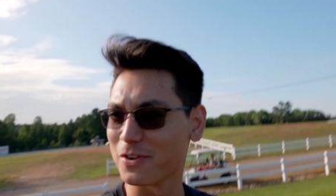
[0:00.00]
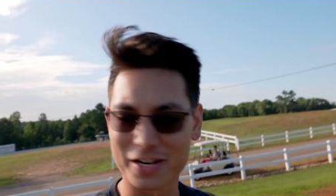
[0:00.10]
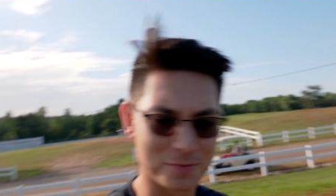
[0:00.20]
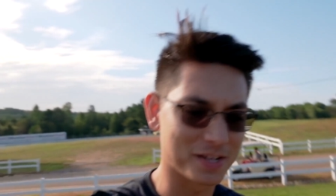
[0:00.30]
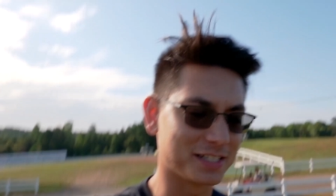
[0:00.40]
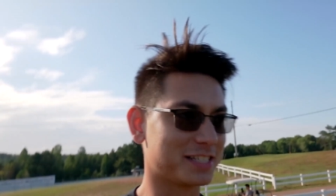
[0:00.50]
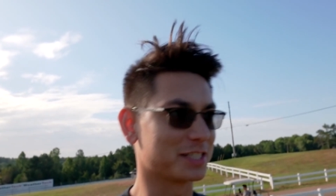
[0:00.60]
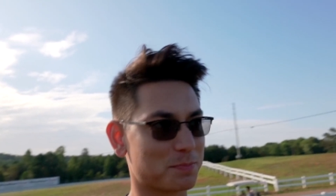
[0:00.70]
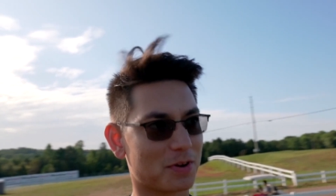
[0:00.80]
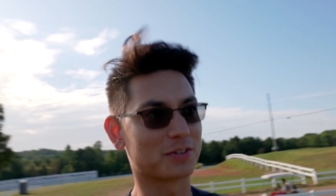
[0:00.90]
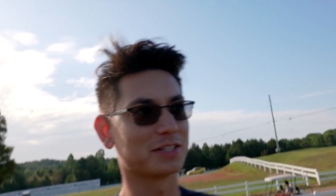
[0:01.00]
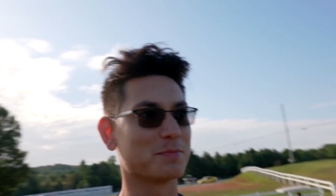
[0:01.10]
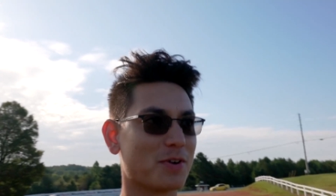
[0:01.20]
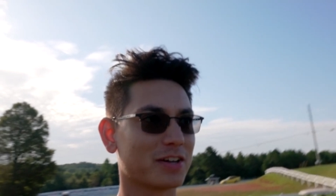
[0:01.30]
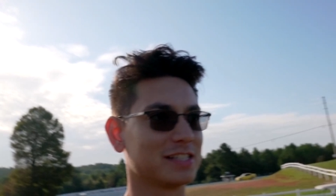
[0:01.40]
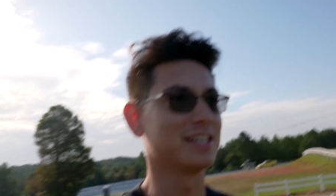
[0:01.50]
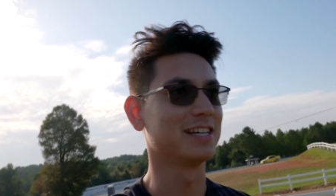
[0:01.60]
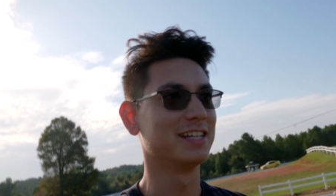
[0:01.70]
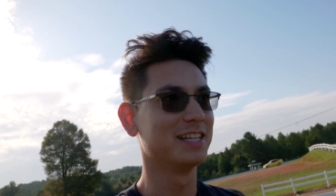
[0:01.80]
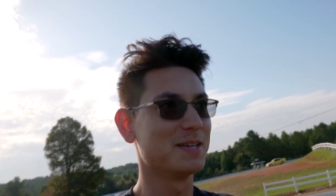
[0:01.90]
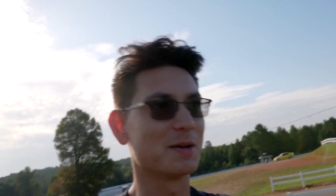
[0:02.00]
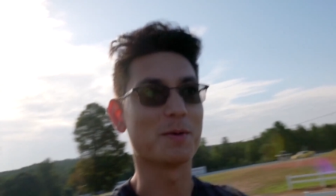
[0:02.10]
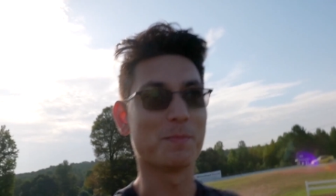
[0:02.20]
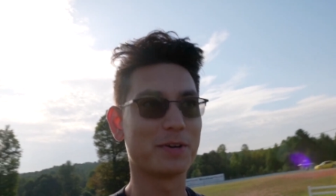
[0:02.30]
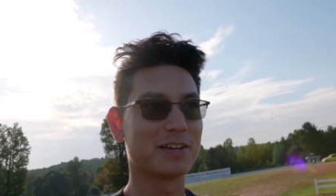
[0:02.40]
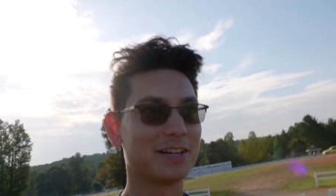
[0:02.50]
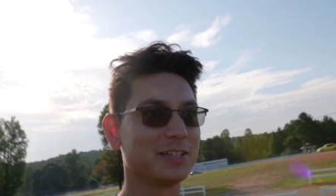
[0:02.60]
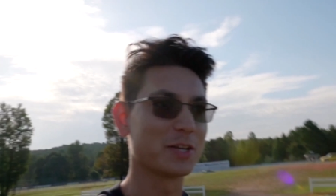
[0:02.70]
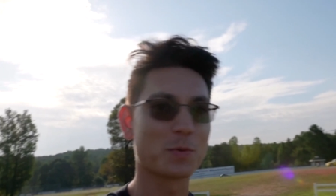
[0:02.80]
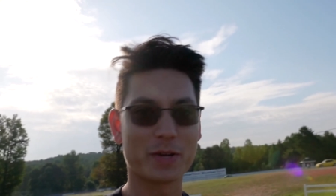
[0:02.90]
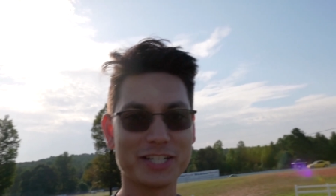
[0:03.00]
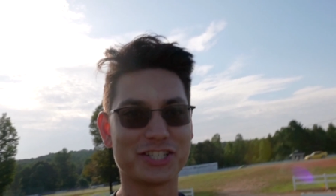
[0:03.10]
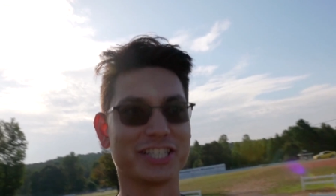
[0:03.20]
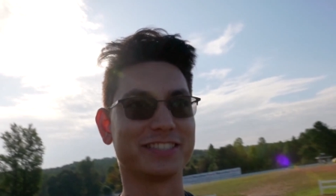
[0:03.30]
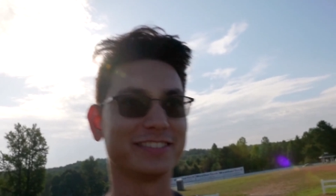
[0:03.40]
random eight six parked in the parking lot. I'll put it on their windshield.